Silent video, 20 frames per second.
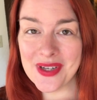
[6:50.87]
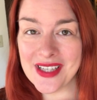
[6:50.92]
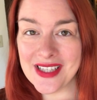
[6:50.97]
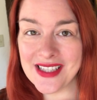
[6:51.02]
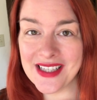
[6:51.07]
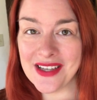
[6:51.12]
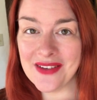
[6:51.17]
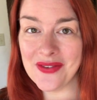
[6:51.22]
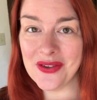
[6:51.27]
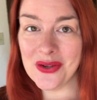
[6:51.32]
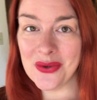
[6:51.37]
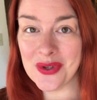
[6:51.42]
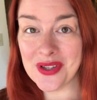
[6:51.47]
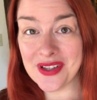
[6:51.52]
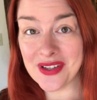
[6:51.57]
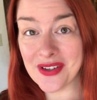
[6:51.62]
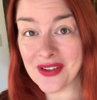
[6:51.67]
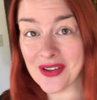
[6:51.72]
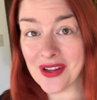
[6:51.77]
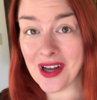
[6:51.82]
wanted to give you a
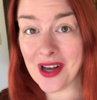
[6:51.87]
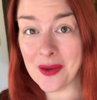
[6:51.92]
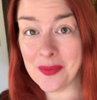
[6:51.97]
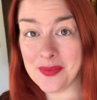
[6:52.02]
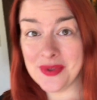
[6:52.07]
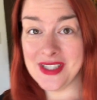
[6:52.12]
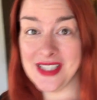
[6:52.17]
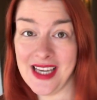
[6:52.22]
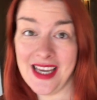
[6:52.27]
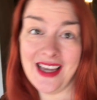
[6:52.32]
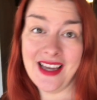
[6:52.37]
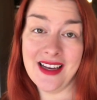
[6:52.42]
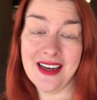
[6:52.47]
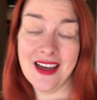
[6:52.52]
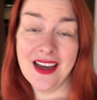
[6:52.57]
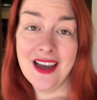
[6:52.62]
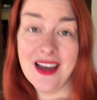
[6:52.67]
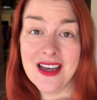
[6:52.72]
little update.